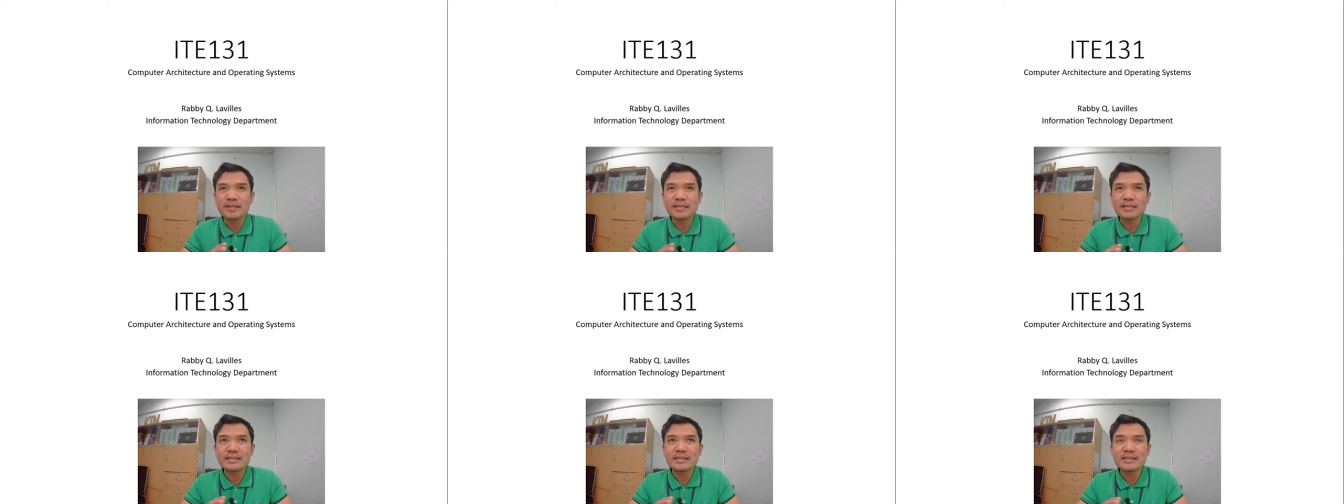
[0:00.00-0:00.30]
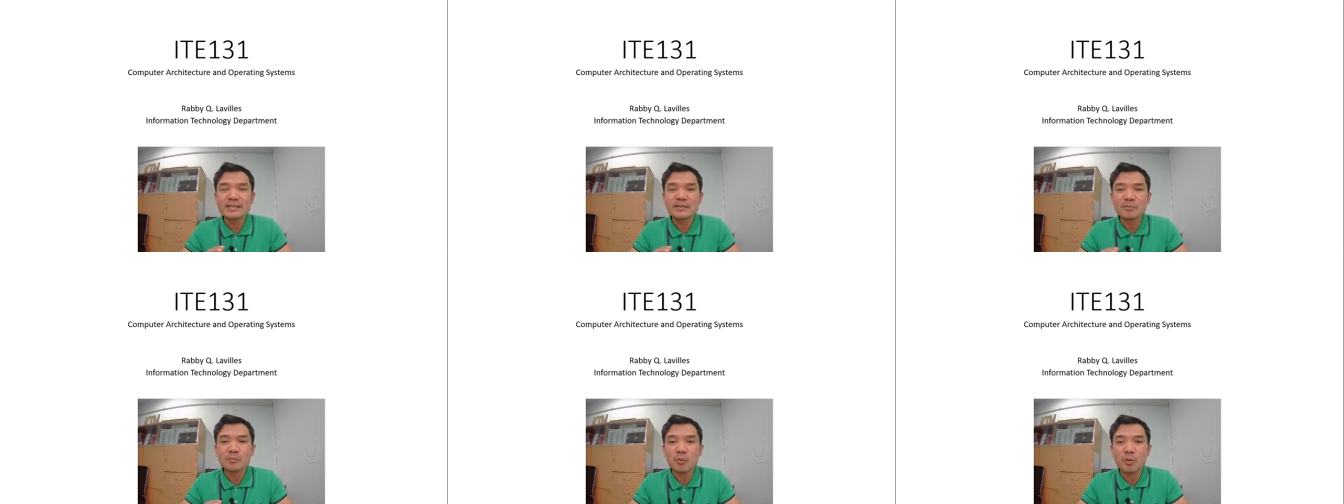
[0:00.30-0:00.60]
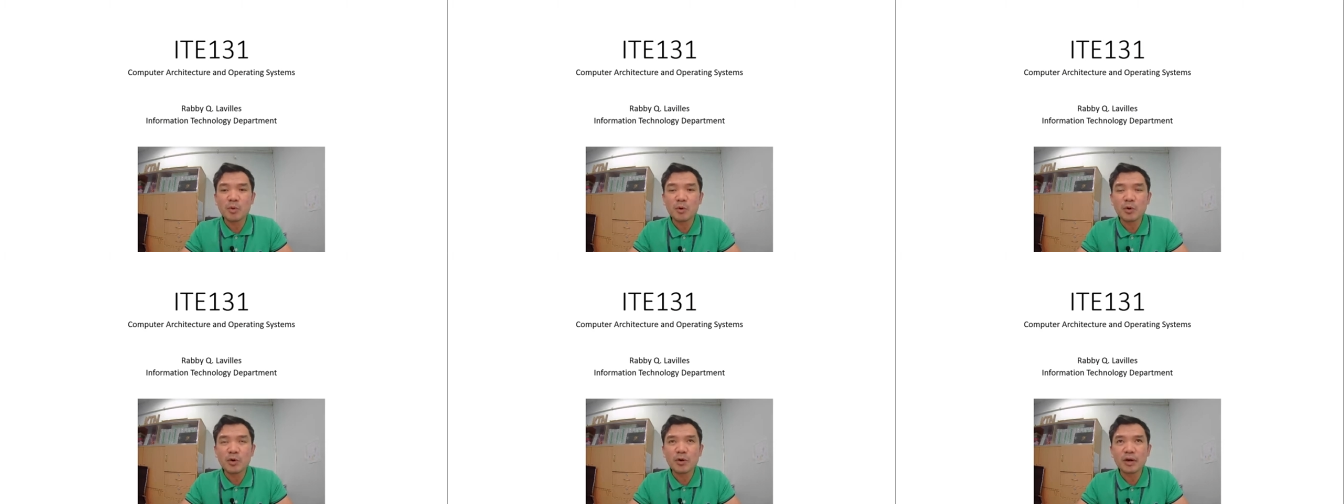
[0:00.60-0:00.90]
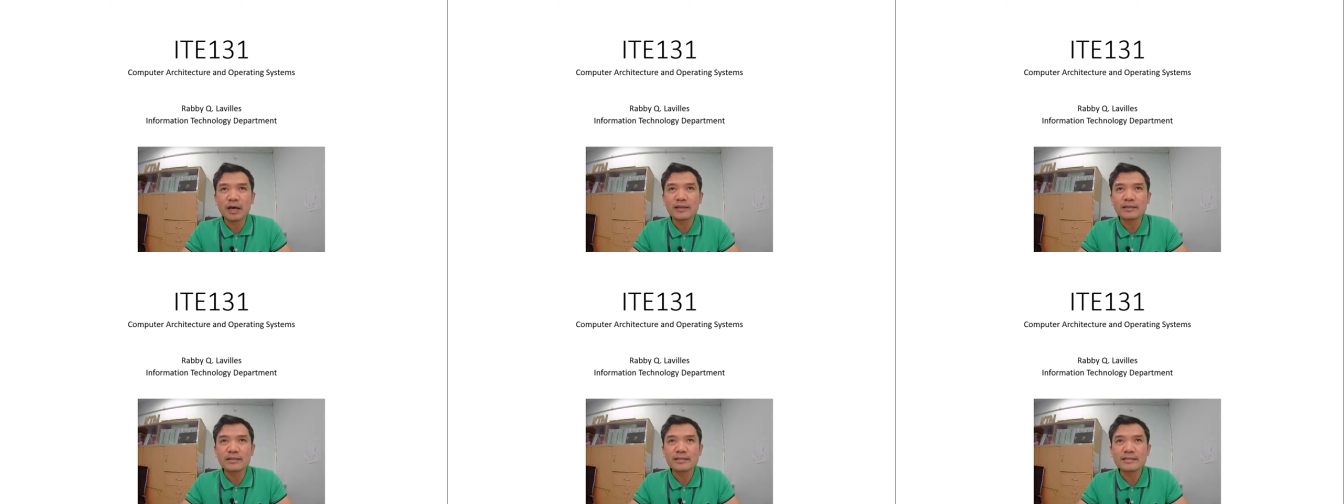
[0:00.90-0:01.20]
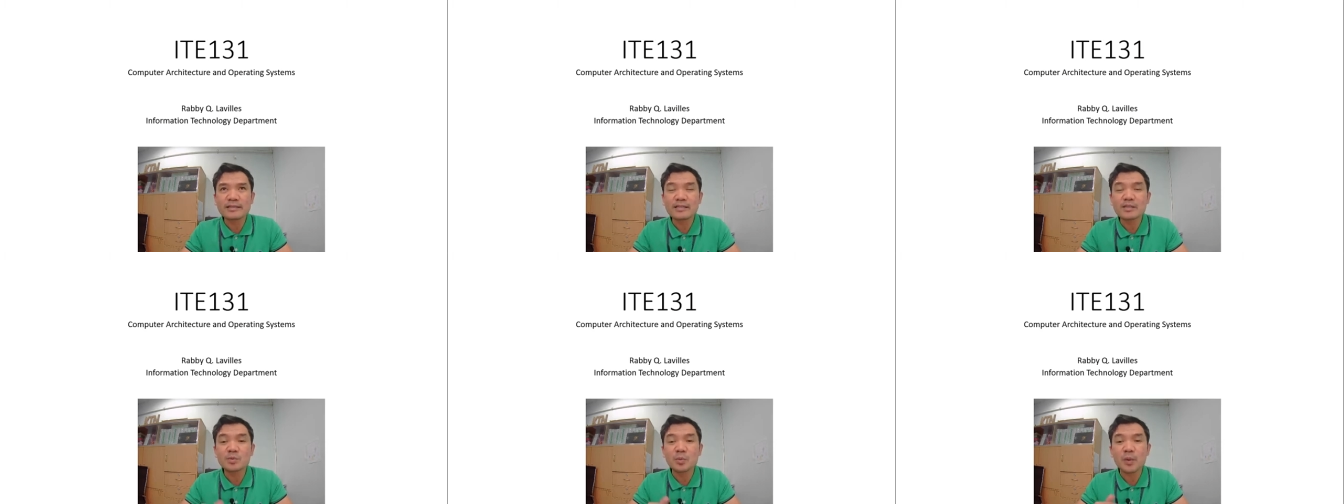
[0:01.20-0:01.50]
this
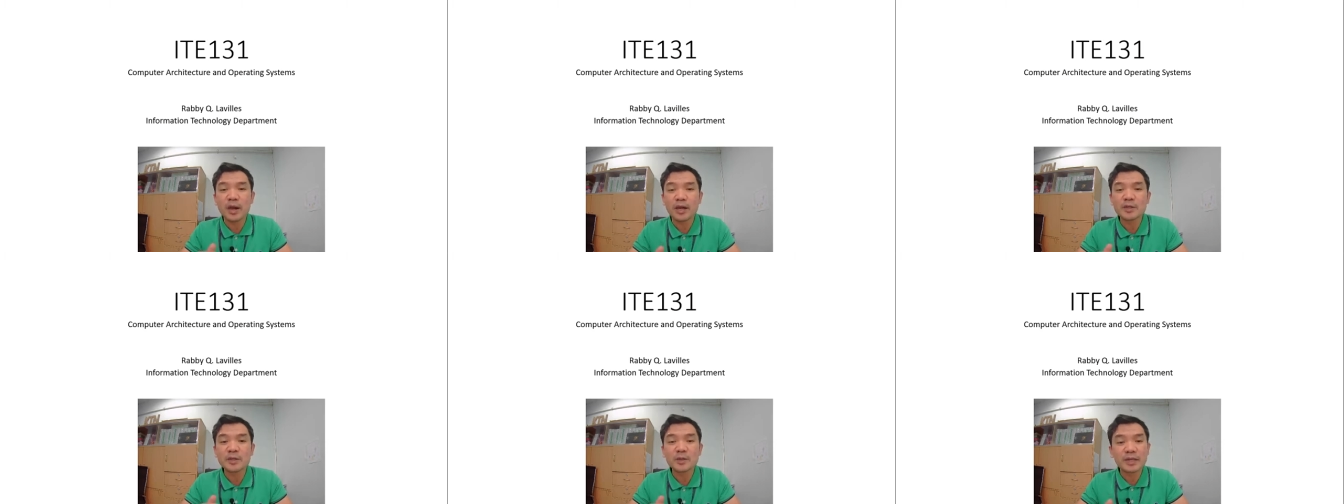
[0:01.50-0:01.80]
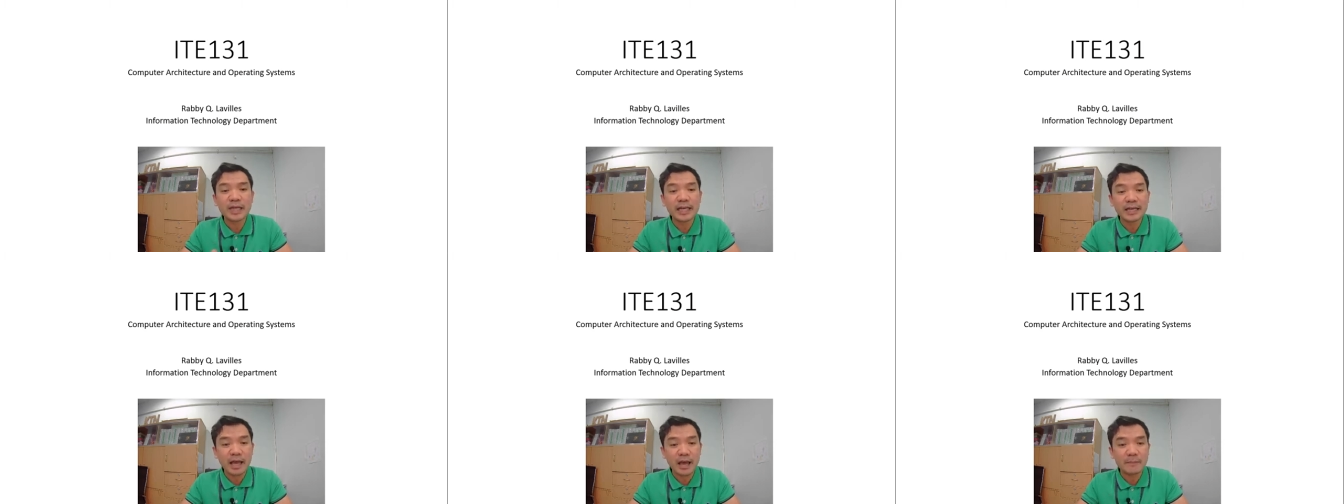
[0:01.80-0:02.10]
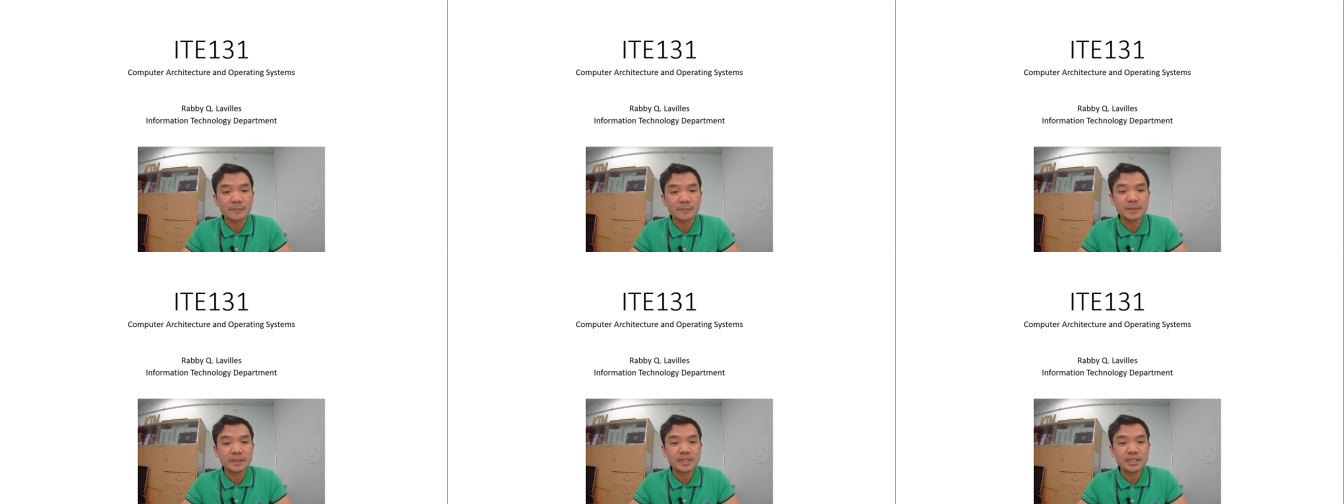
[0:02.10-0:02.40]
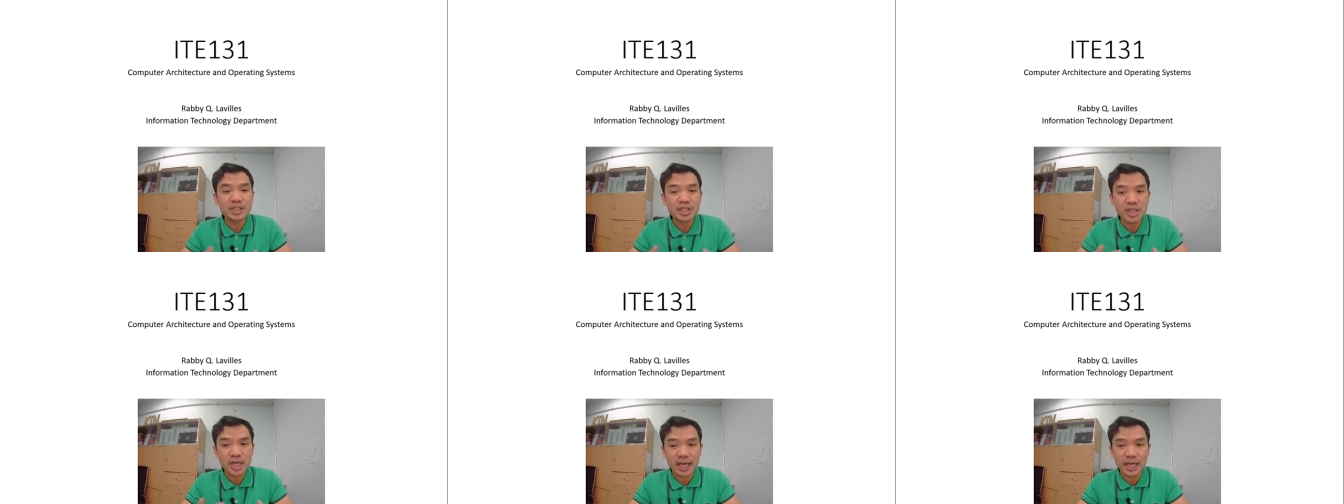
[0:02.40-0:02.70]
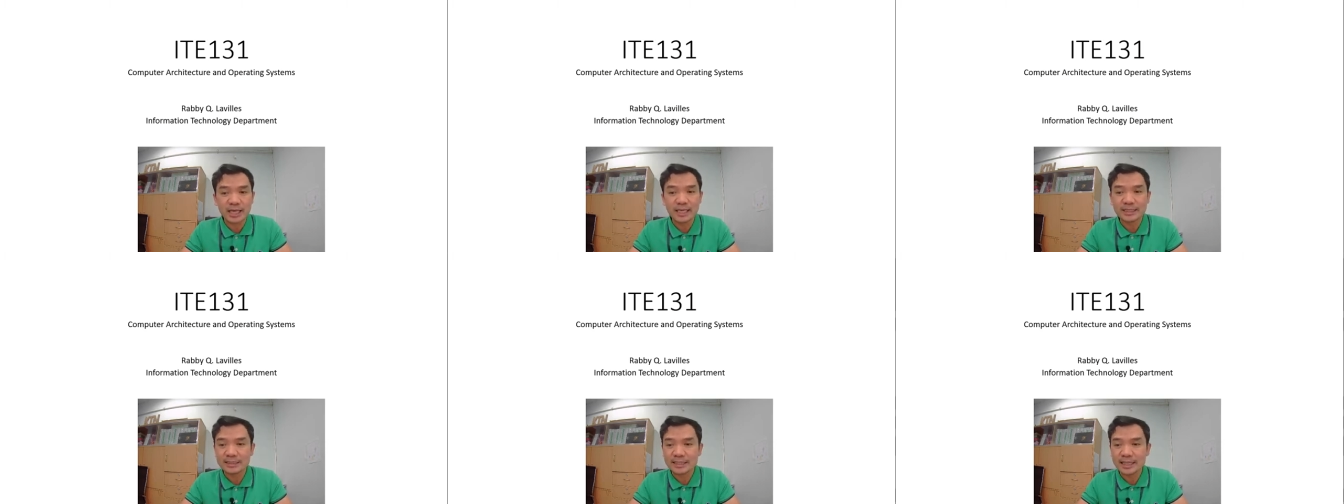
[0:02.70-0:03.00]
is where you can
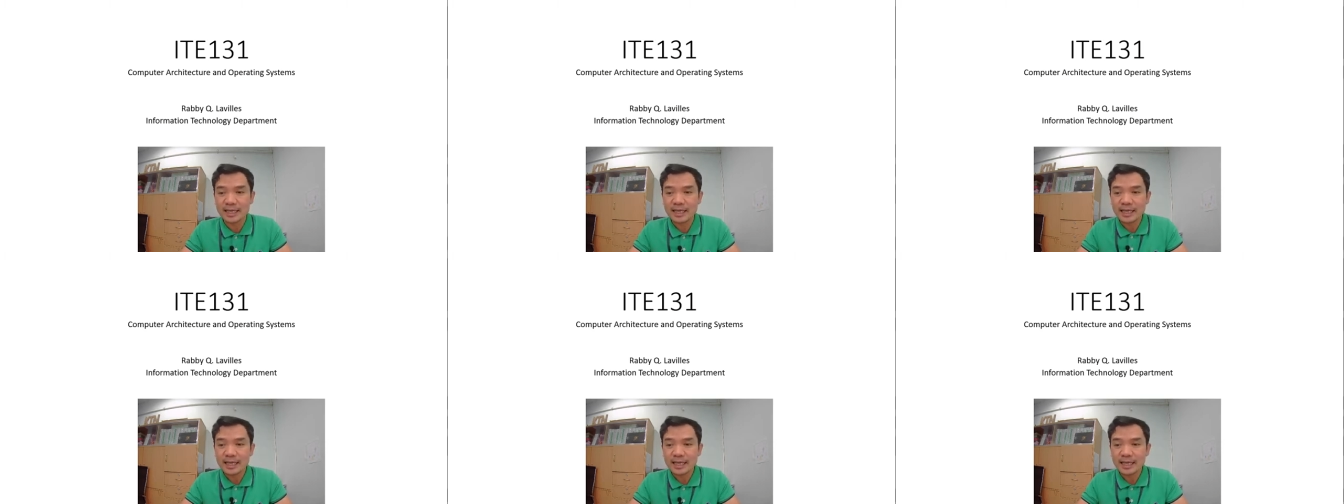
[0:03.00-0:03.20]
appreciate